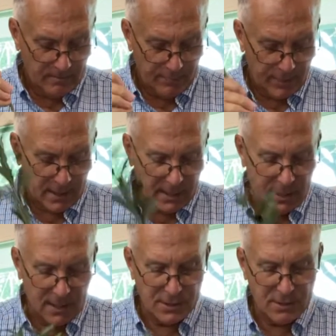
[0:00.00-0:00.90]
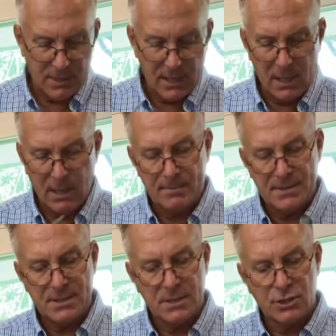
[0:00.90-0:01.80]
bring that into my
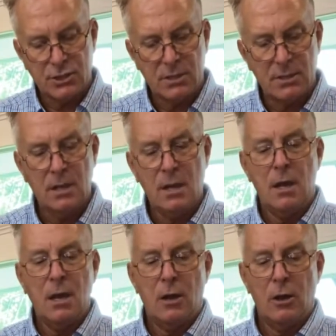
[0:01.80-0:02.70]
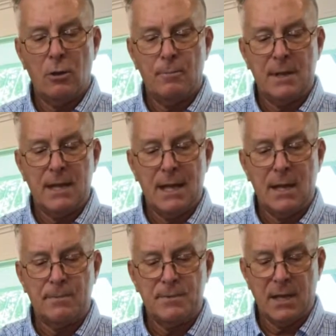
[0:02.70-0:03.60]
composition, open that
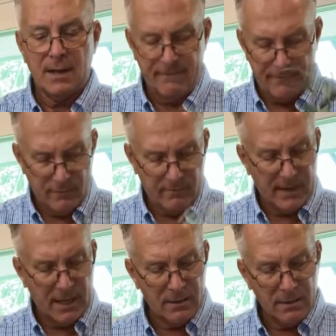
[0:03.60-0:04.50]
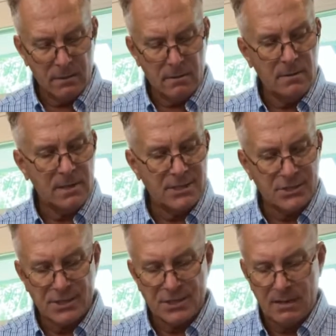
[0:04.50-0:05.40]
up to get full value. That's
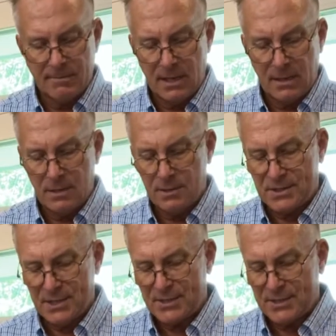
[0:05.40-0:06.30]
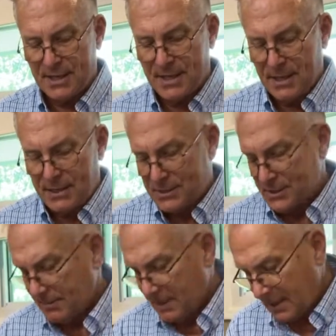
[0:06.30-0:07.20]
just going to be a nuisance. So
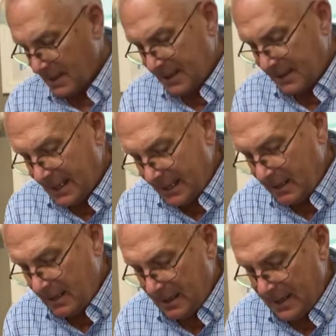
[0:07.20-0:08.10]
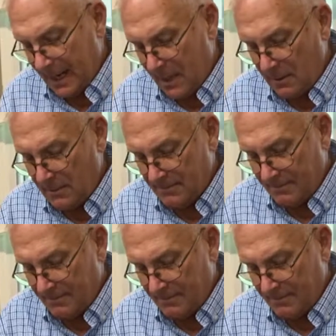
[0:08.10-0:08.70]
I'm going to cut that down,